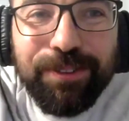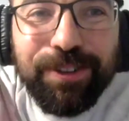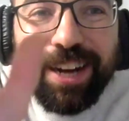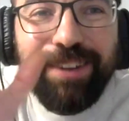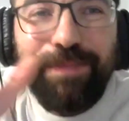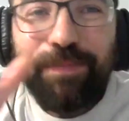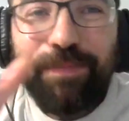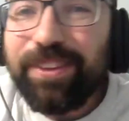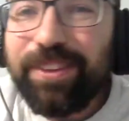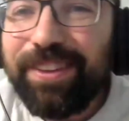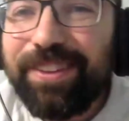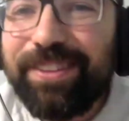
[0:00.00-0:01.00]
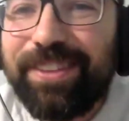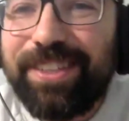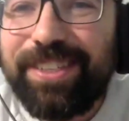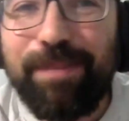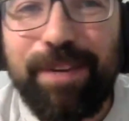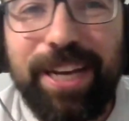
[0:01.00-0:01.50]
So
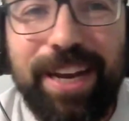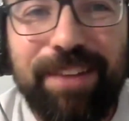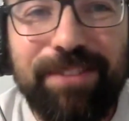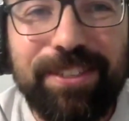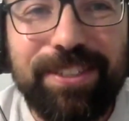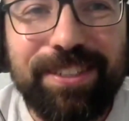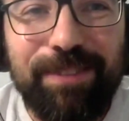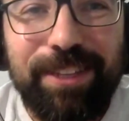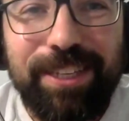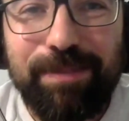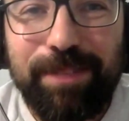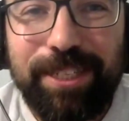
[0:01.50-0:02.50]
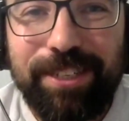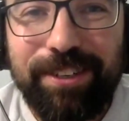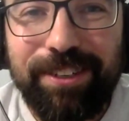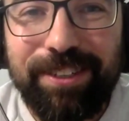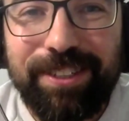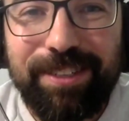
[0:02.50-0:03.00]
does anybody have some of these
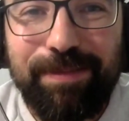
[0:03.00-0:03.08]
materials